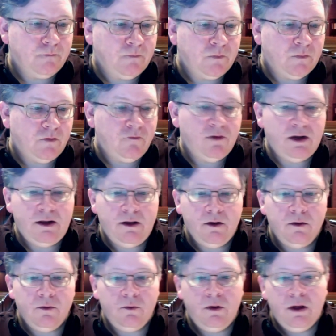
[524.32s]

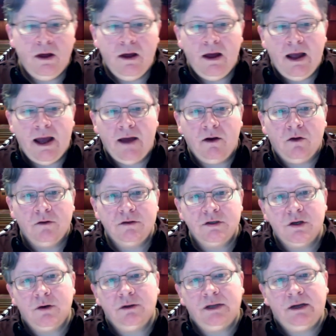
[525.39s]
video, and
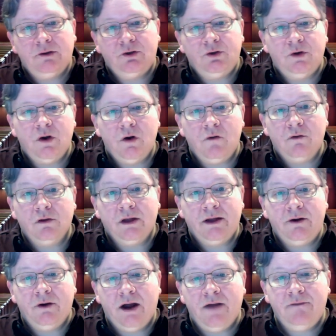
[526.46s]
also allows you to overlay
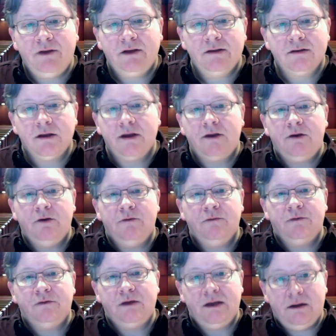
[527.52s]
graphics like you've
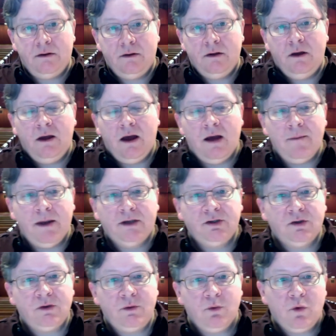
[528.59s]
seen. I'm
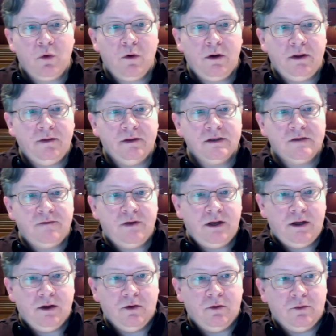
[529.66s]
actually recording this
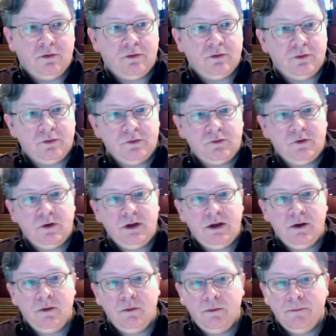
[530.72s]
video through
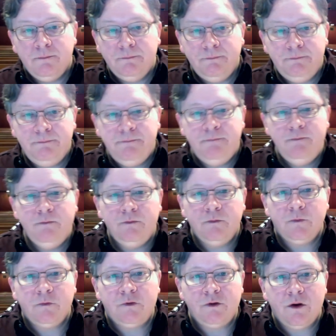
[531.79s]
Studio.
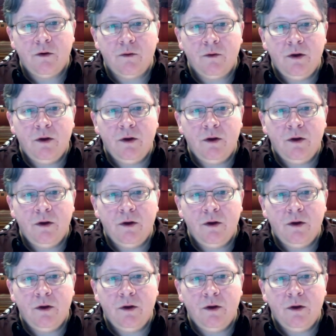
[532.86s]
So